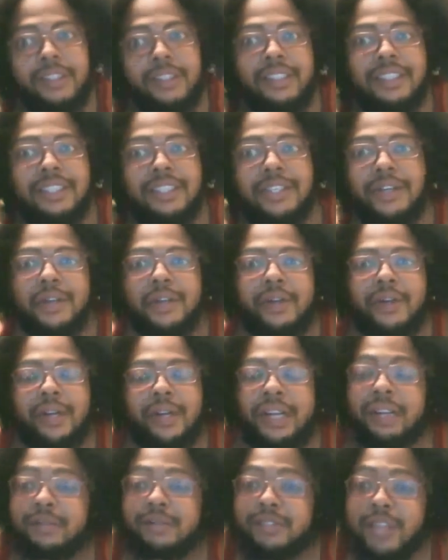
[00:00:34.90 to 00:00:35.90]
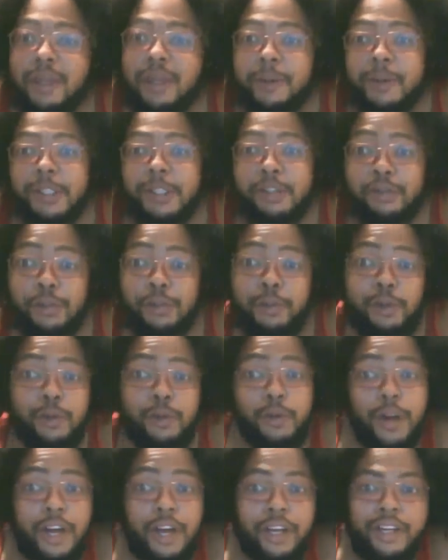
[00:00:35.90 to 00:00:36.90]
So I'm trying my best to drink more
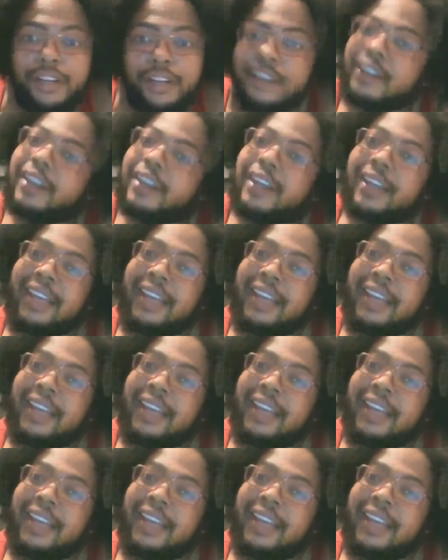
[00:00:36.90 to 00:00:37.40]
water,